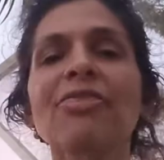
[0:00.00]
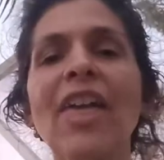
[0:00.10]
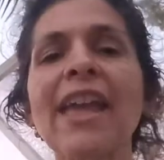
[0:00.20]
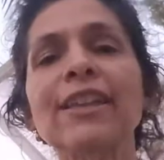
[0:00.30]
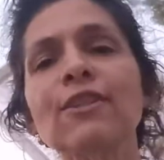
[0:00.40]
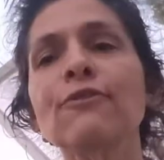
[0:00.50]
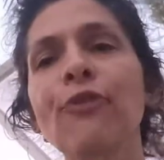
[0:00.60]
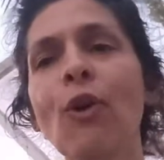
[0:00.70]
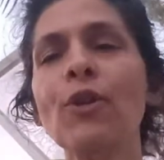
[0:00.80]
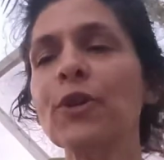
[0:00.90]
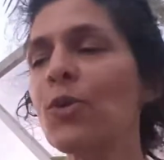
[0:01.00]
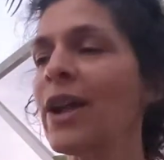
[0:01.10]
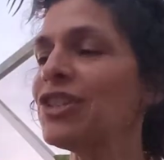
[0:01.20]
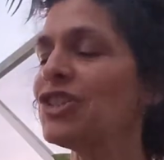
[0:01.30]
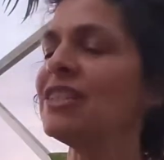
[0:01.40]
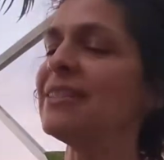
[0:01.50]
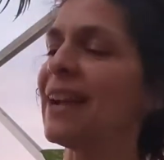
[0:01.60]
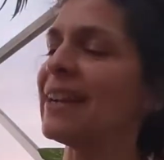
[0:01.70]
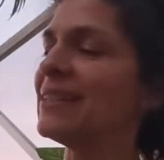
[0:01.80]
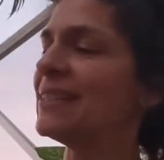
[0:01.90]
Thank you for the question.
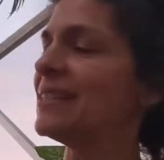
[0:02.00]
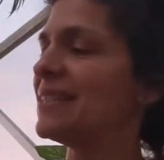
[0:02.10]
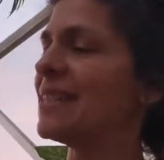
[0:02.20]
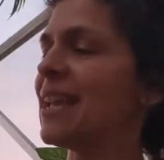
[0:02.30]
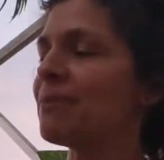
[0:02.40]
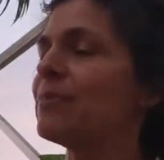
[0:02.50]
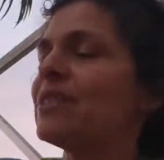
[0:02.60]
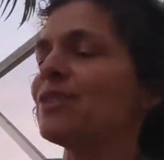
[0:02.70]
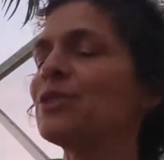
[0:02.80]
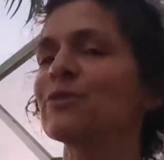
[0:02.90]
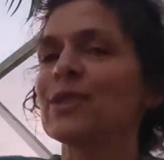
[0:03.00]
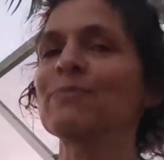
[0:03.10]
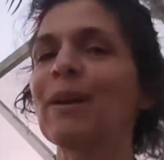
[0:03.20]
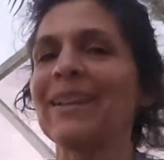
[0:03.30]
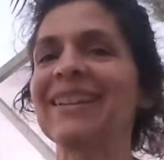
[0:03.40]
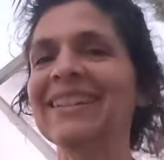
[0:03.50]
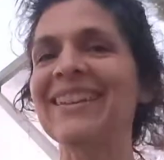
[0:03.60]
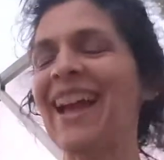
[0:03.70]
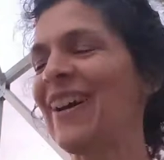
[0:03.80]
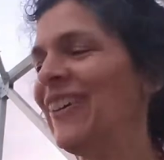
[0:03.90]
I'm gonna take Miss Nervous Butt in
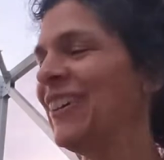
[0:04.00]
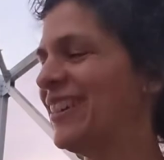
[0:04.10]
now.